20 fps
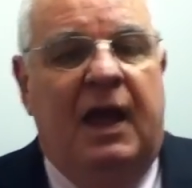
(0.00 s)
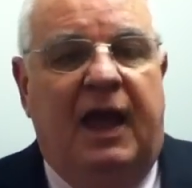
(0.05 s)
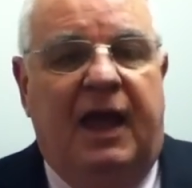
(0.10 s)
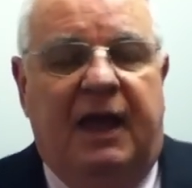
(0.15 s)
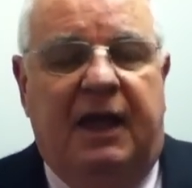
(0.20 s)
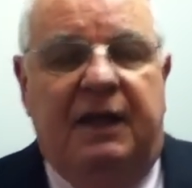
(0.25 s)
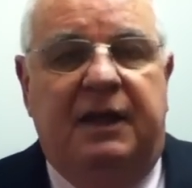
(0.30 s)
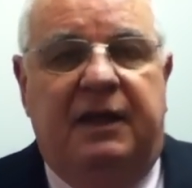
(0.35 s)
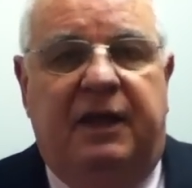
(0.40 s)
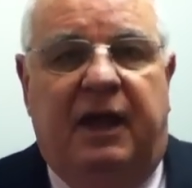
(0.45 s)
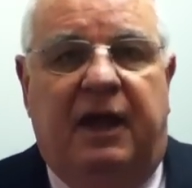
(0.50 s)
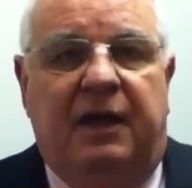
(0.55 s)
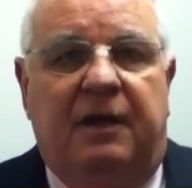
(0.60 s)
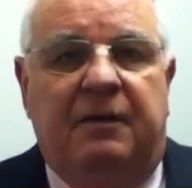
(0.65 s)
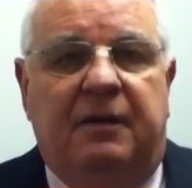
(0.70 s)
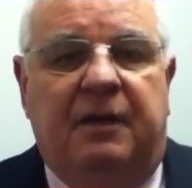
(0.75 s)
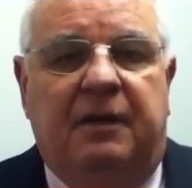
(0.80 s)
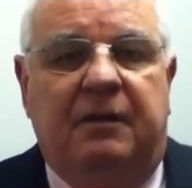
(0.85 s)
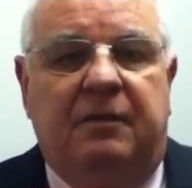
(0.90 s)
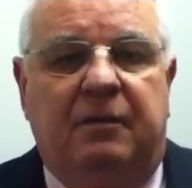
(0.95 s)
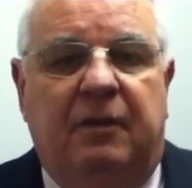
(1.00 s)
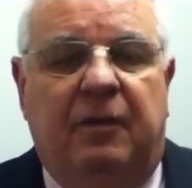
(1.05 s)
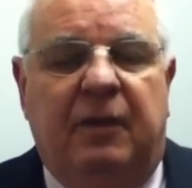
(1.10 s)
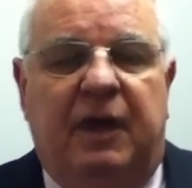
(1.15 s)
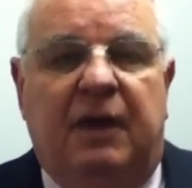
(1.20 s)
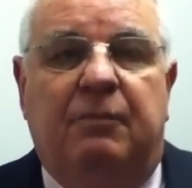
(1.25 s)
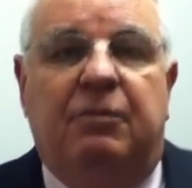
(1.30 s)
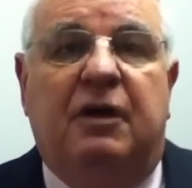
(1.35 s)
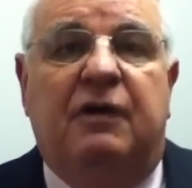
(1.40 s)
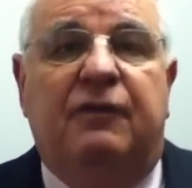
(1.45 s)
And uh, we
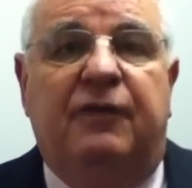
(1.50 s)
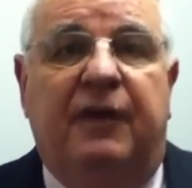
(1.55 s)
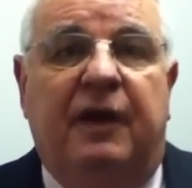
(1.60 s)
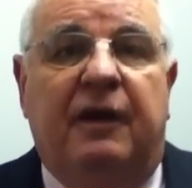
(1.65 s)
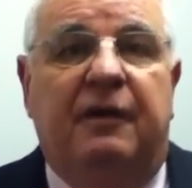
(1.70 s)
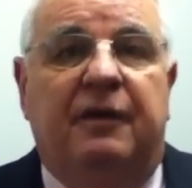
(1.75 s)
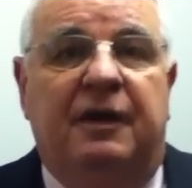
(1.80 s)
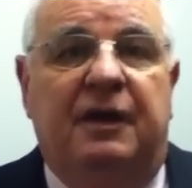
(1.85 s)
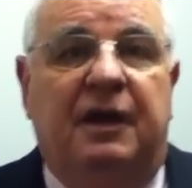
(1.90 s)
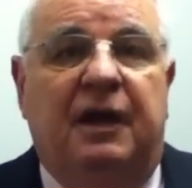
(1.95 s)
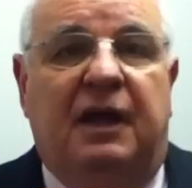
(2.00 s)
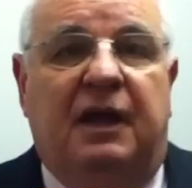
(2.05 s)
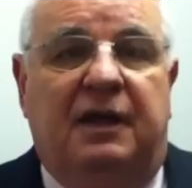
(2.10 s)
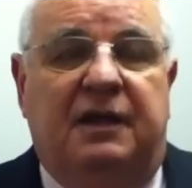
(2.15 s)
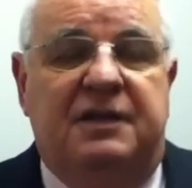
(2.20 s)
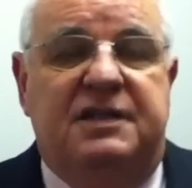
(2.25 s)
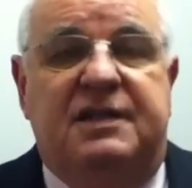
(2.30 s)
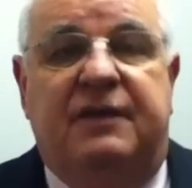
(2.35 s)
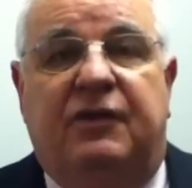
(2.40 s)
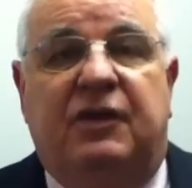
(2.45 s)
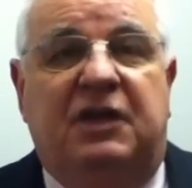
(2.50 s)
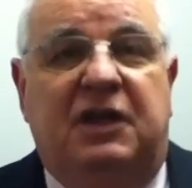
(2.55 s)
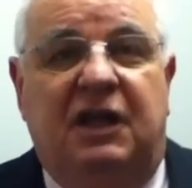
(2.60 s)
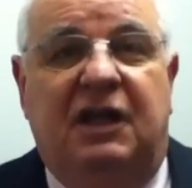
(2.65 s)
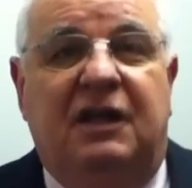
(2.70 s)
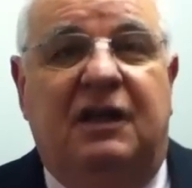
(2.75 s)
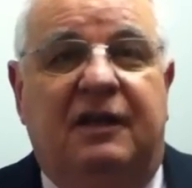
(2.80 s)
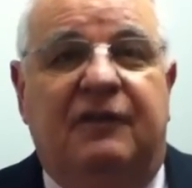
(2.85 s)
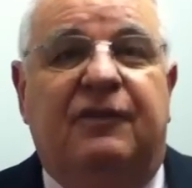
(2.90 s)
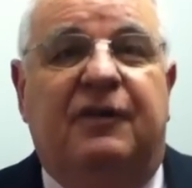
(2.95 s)
ran a book fair at, at
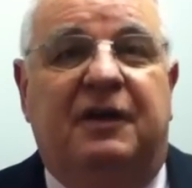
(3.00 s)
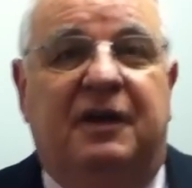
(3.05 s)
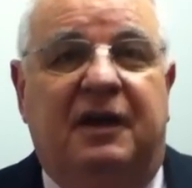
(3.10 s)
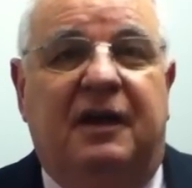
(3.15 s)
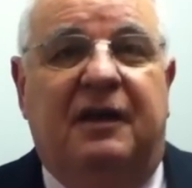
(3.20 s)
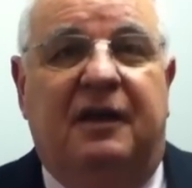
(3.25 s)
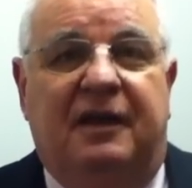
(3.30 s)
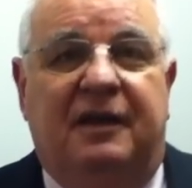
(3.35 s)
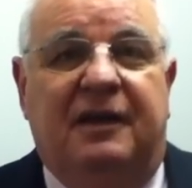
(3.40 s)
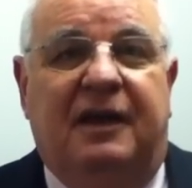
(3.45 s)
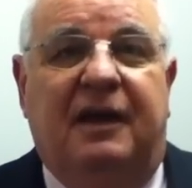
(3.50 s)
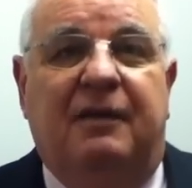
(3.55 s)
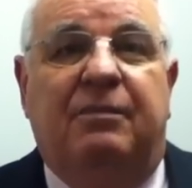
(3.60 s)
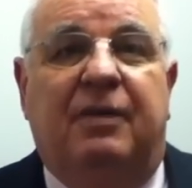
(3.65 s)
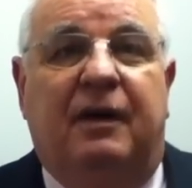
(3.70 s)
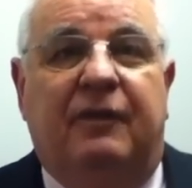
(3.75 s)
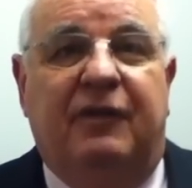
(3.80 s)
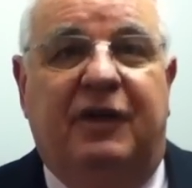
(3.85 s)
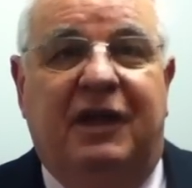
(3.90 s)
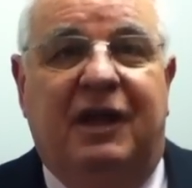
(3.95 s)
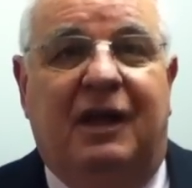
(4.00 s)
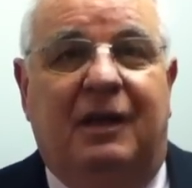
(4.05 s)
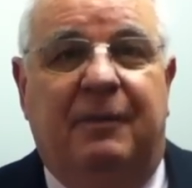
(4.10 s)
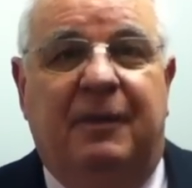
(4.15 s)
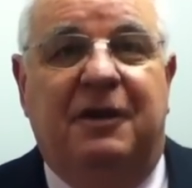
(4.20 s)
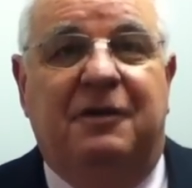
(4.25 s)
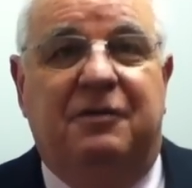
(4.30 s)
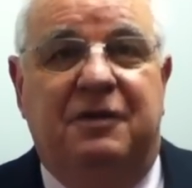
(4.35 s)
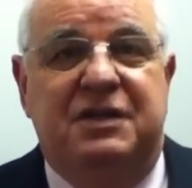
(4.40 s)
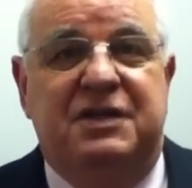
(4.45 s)
17 different high poverty
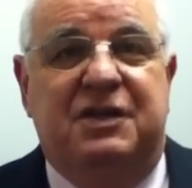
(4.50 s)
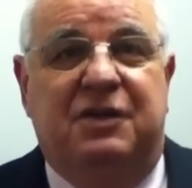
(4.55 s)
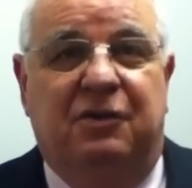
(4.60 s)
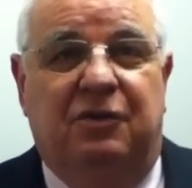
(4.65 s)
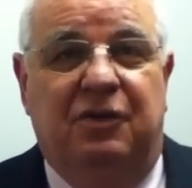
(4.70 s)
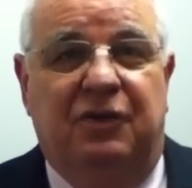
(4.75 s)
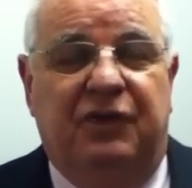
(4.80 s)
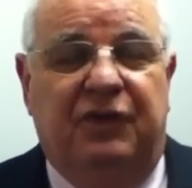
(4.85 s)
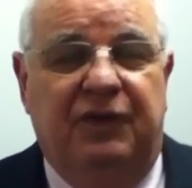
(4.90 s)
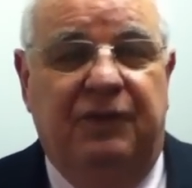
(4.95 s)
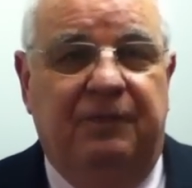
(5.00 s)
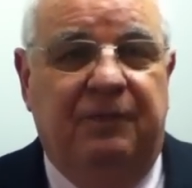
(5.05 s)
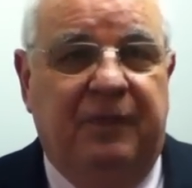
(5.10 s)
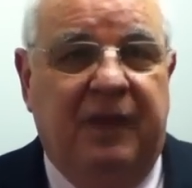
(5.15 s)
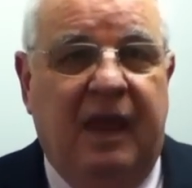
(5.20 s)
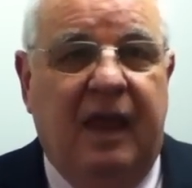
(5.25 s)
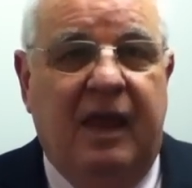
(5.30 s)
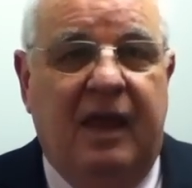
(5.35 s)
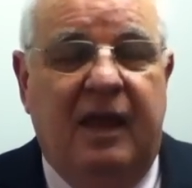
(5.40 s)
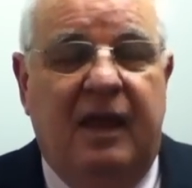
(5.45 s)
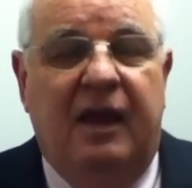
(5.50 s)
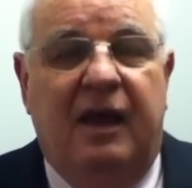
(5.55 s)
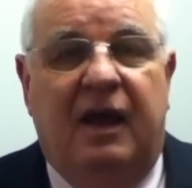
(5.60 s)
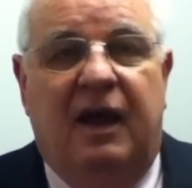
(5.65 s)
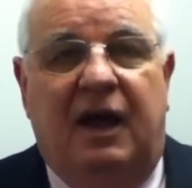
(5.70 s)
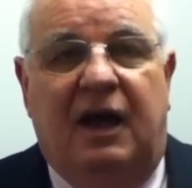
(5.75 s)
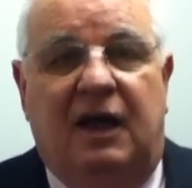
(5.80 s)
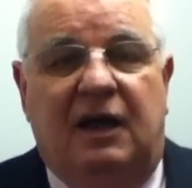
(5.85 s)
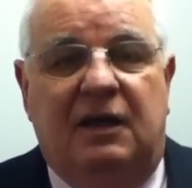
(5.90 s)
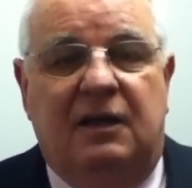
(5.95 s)
elementary schools
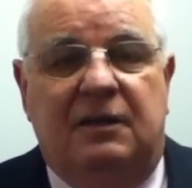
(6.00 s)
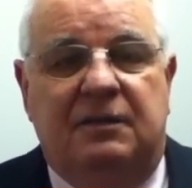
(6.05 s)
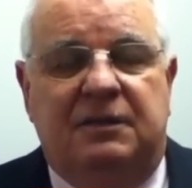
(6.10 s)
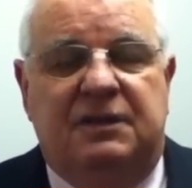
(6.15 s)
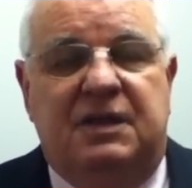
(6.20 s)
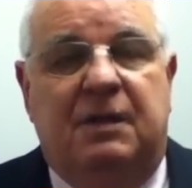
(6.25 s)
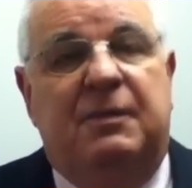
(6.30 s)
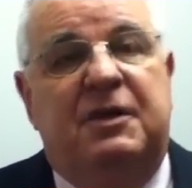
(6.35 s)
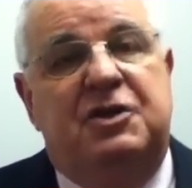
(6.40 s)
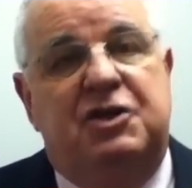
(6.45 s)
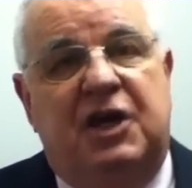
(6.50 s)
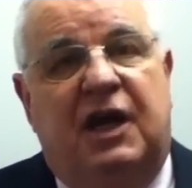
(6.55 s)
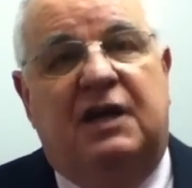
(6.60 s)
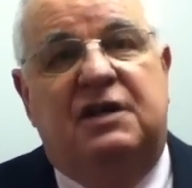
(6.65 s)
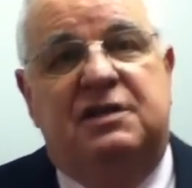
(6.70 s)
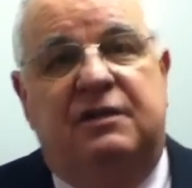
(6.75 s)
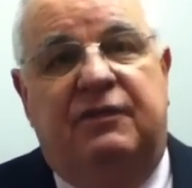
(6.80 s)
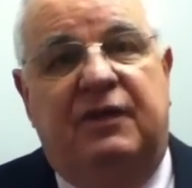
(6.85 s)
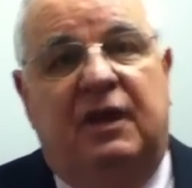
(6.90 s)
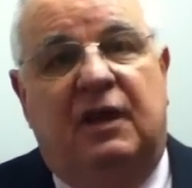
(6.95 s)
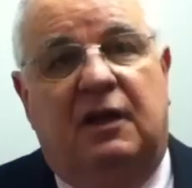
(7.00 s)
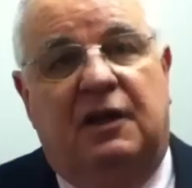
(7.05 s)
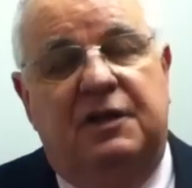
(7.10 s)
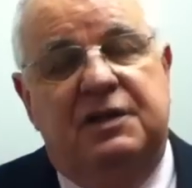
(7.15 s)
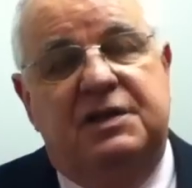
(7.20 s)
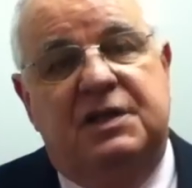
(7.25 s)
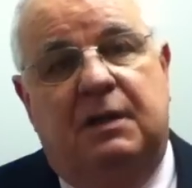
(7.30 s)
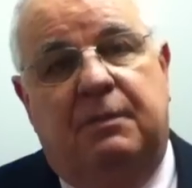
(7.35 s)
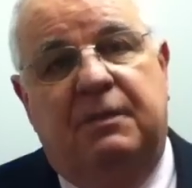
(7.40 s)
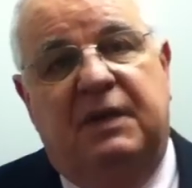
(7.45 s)
uh, some in Jacksonville
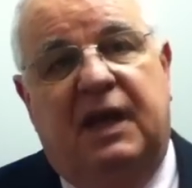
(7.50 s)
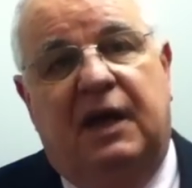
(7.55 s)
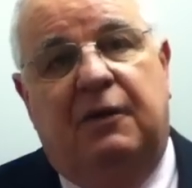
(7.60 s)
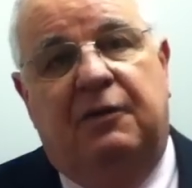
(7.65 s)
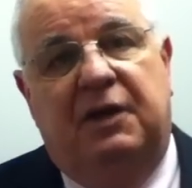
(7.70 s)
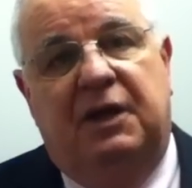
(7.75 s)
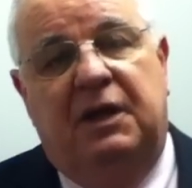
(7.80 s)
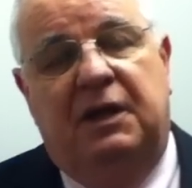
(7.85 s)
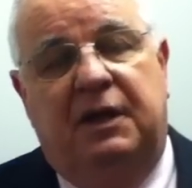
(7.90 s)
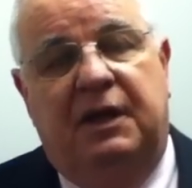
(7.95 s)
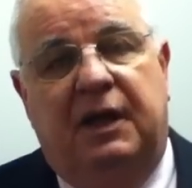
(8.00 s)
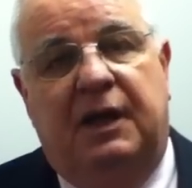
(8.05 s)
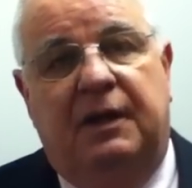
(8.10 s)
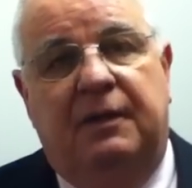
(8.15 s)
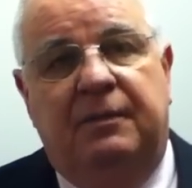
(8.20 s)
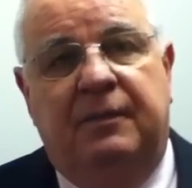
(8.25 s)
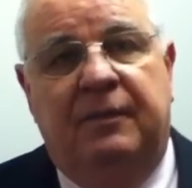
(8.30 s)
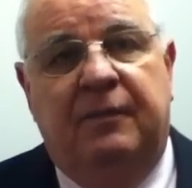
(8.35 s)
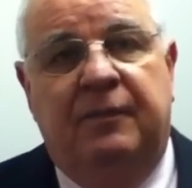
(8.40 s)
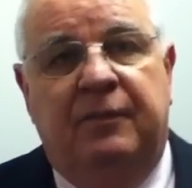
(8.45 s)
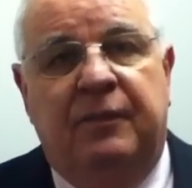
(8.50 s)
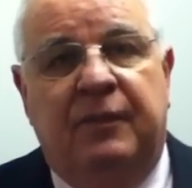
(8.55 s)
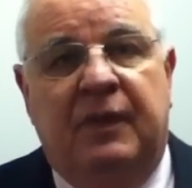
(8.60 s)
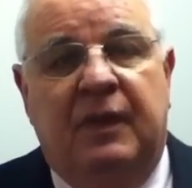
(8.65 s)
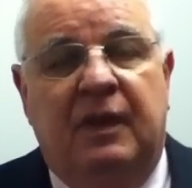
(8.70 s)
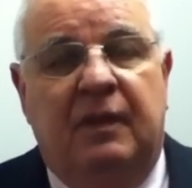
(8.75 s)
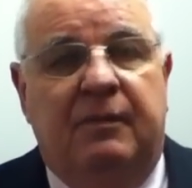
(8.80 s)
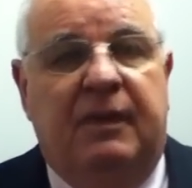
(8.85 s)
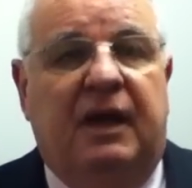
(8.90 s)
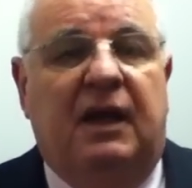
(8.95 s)
and some down in uh,
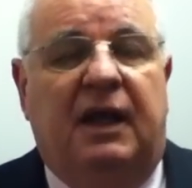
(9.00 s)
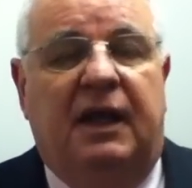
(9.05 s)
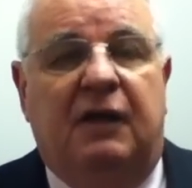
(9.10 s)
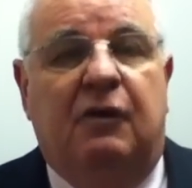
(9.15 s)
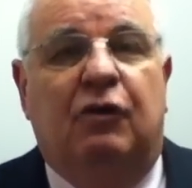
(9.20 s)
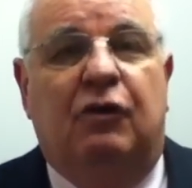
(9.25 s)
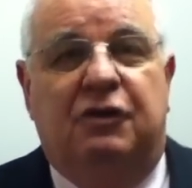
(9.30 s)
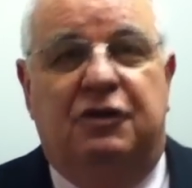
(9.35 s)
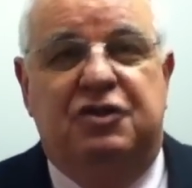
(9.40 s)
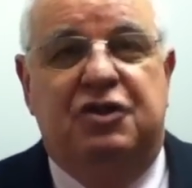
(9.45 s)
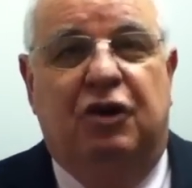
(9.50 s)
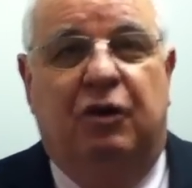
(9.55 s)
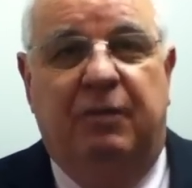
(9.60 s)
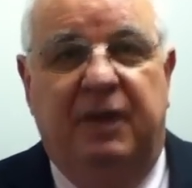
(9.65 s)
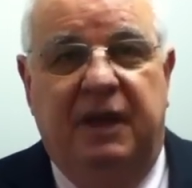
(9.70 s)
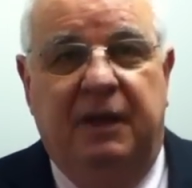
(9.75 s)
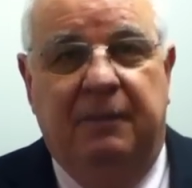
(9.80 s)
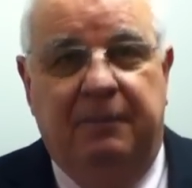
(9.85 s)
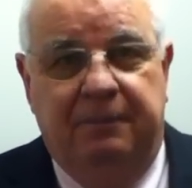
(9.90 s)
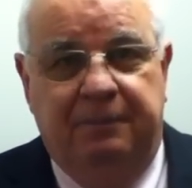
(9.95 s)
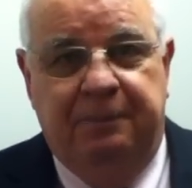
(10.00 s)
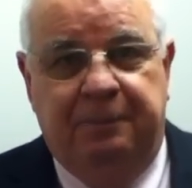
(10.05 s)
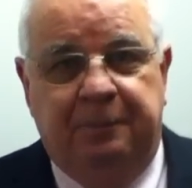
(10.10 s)
by Lake Okeechobee,